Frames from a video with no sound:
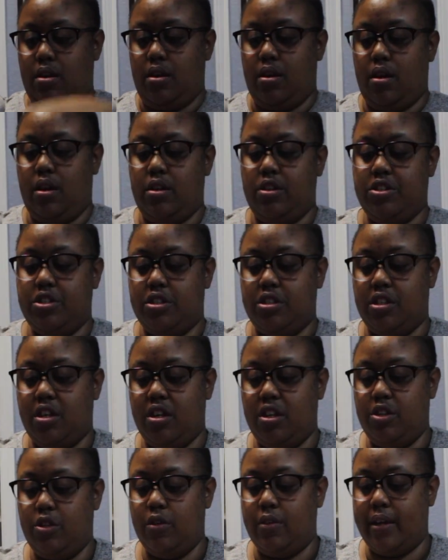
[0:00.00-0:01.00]
And you're just
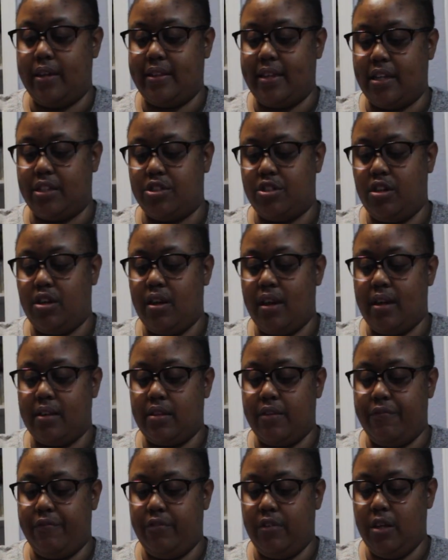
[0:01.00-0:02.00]
going to do like that. So you're going to have
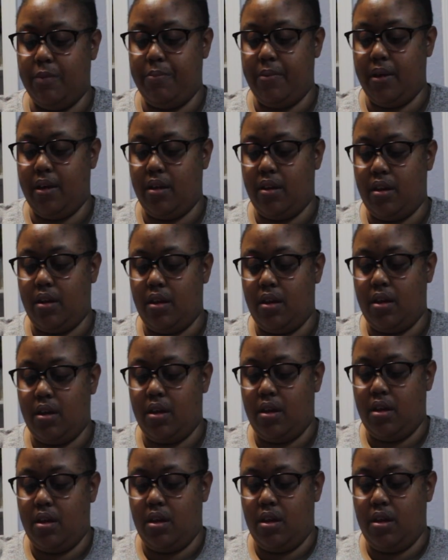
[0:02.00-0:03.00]
to flip it
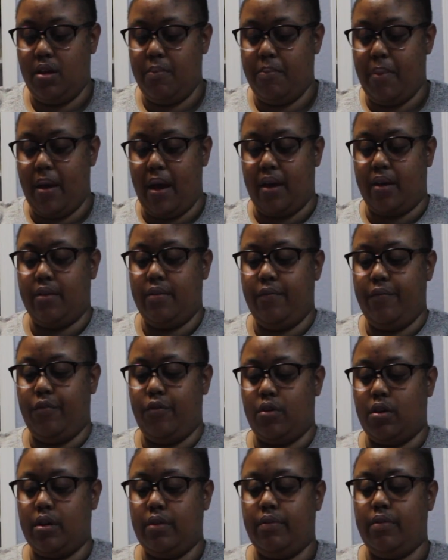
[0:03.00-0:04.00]
back and
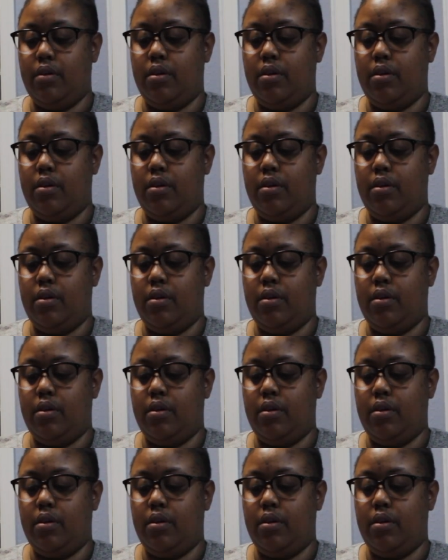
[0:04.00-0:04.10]
forth